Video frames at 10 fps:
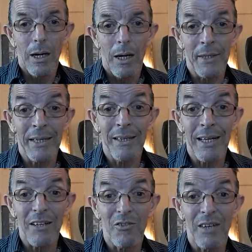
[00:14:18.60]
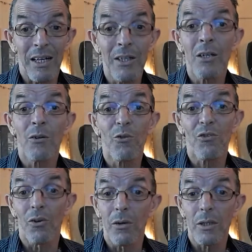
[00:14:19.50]
And then the next 10 years
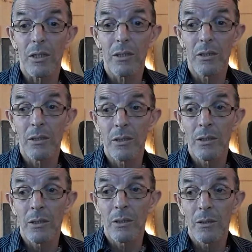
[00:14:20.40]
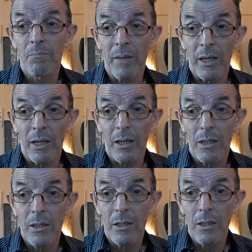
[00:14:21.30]
took me
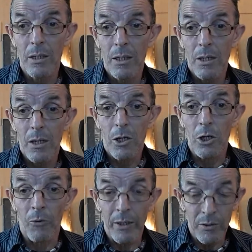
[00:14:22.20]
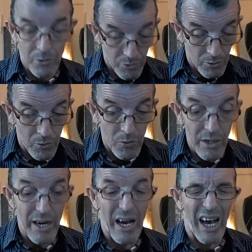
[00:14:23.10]
going through
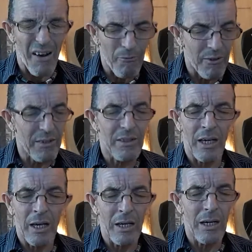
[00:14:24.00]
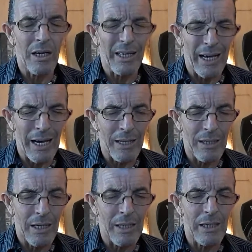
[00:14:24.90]
everything
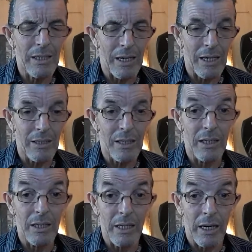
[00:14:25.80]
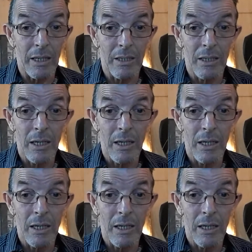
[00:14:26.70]
again and again and again,